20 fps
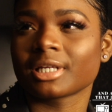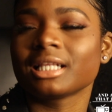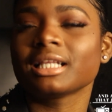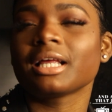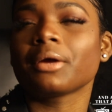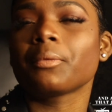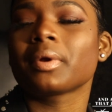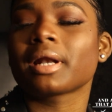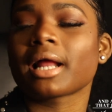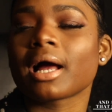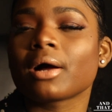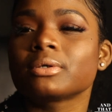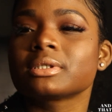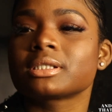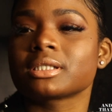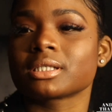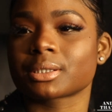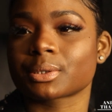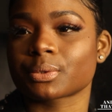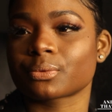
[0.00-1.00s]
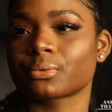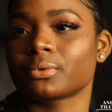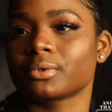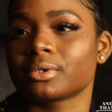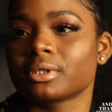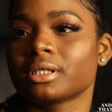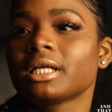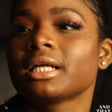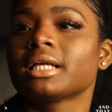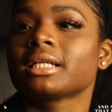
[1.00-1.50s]
like, when I was in
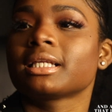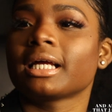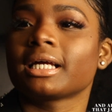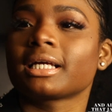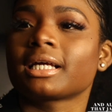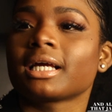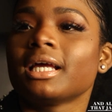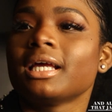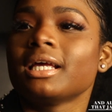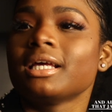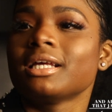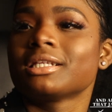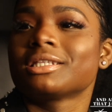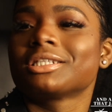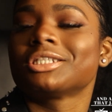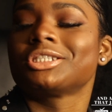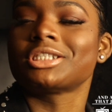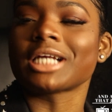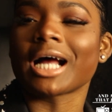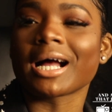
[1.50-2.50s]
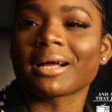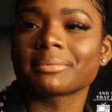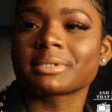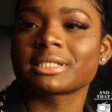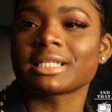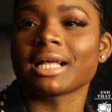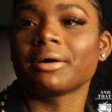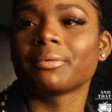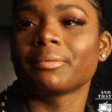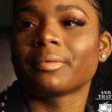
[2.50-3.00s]
school, like, the jobs
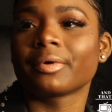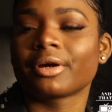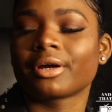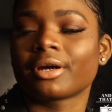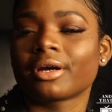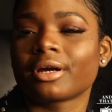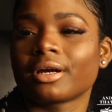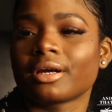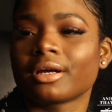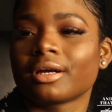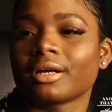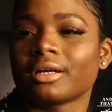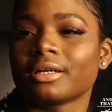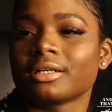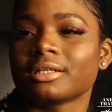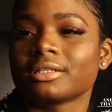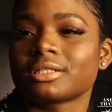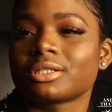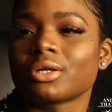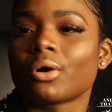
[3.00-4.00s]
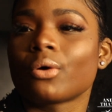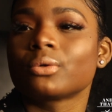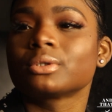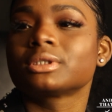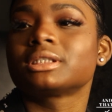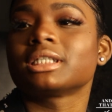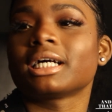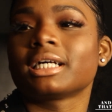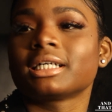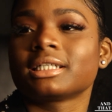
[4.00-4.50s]
that were
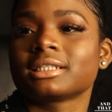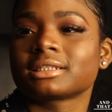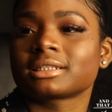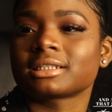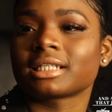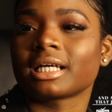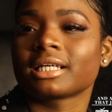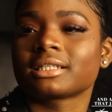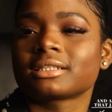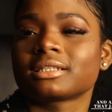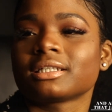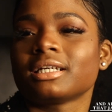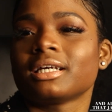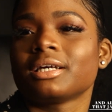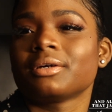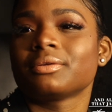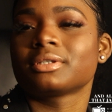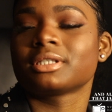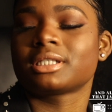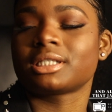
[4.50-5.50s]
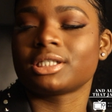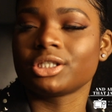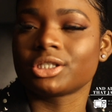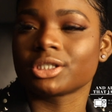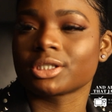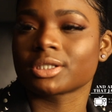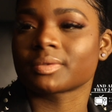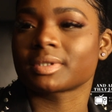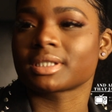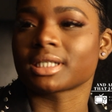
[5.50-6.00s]
told to us, like, the
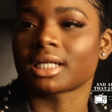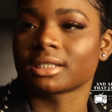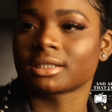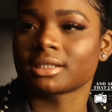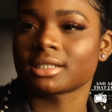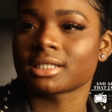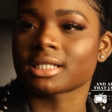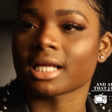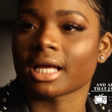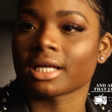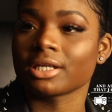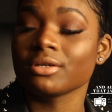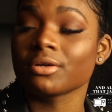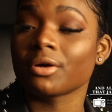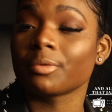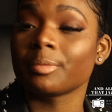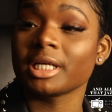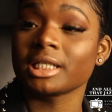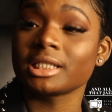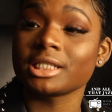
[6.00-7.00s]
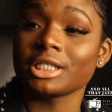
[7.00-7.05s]
teachers were telling us, like, you know, be a